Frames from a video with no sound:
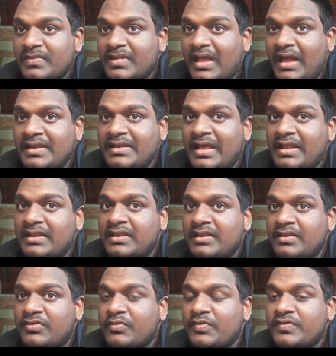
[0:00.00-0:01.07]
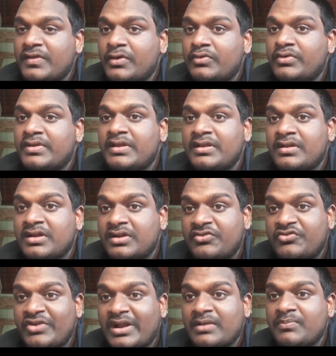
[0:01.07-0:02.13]
and that this was due to the
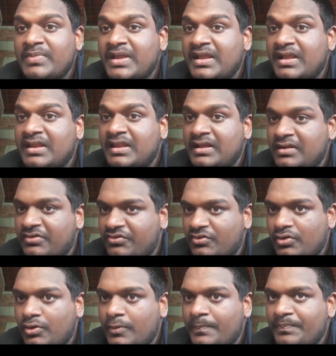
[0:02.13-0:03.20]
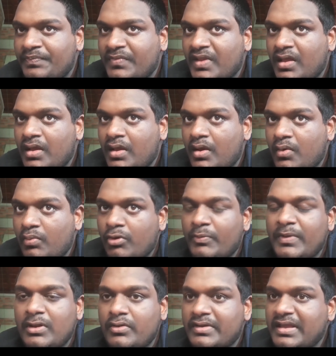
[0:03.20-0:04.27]
contract being in English law. We'll
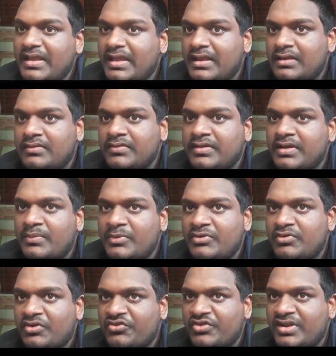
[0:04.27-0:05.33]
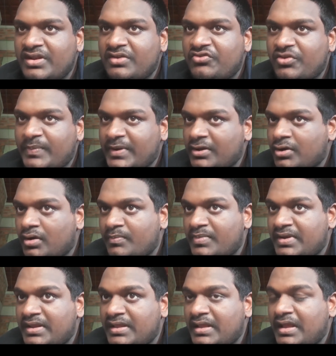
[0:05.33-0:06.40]
be looking into the Amin Rashid Shipping
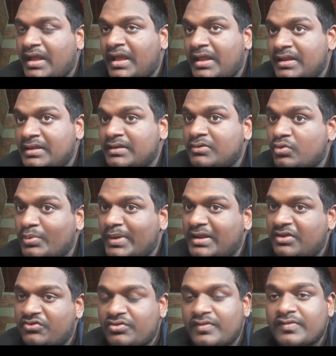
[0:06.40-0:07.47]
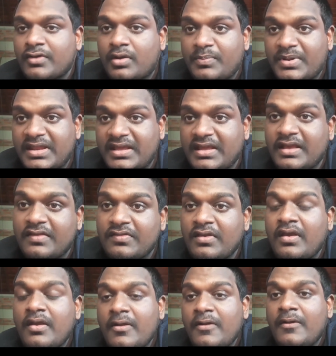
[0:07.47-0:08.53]
Company and Kuwait Insurance Company case
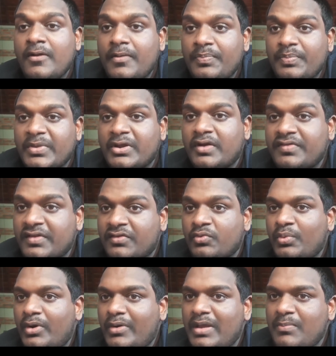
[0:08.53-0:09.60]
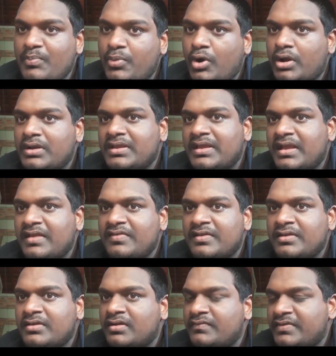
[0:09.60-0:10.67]
because it's a very important case in
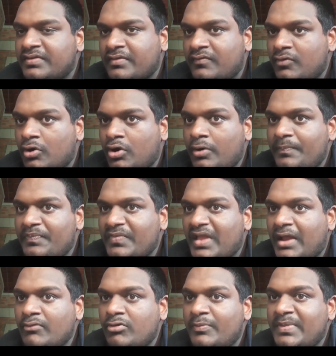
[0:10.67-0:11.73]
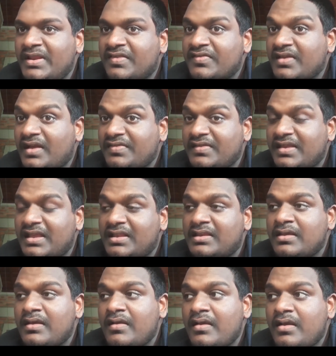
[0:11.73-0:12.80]
the conflicts of law, and we'll be discussing it
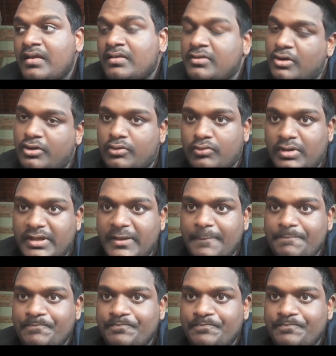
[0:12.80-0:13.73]
thoroughly